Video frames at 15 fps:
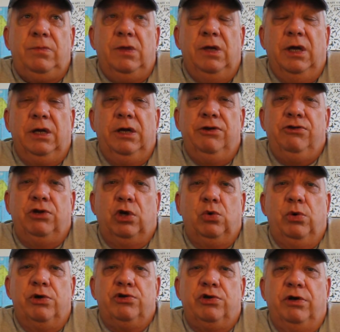I guess the
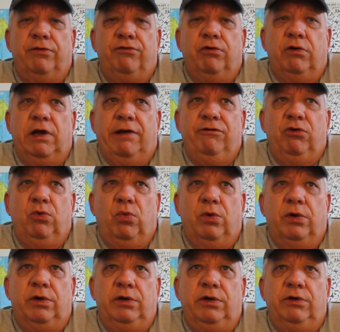question for
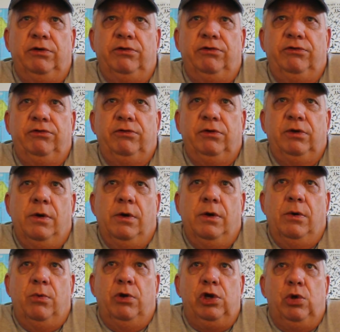everyone is,
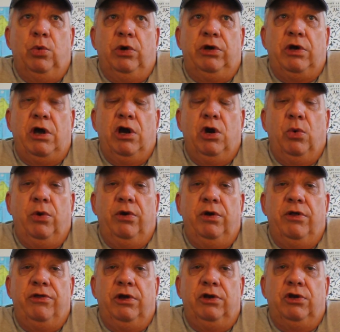when you retire with
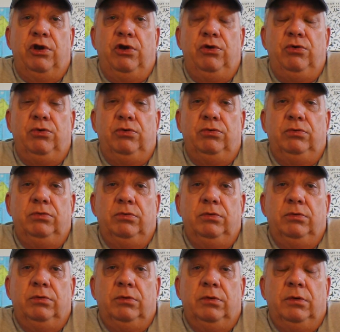nothing to do,
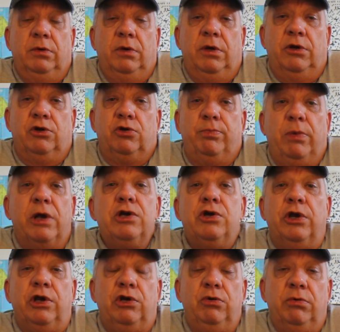and
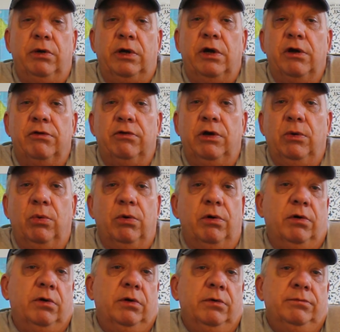especially to a country
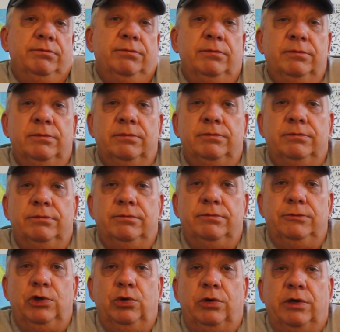where
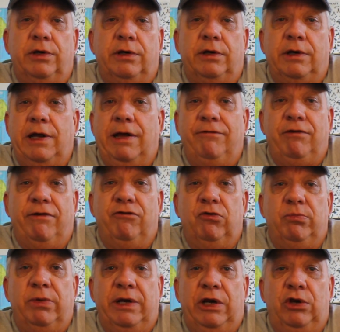you can have
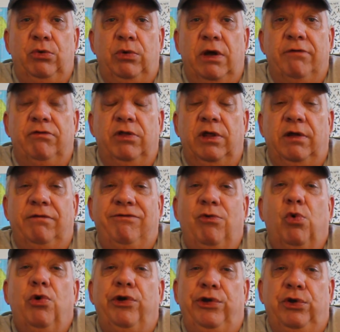everybody do everything
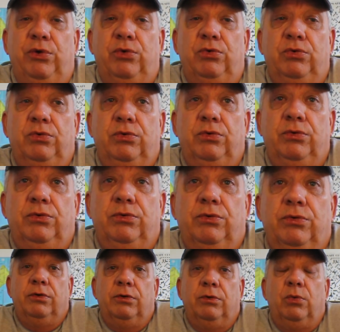for you,
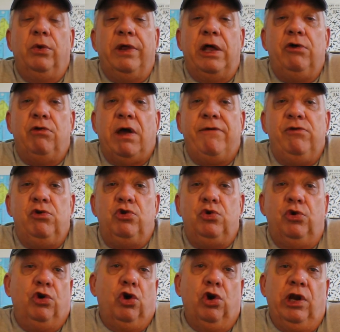will that drive you
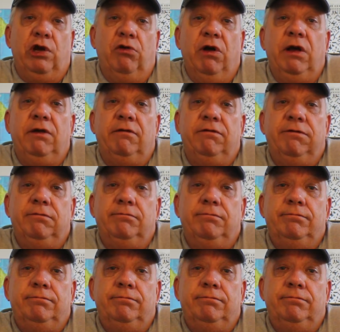to an early grave?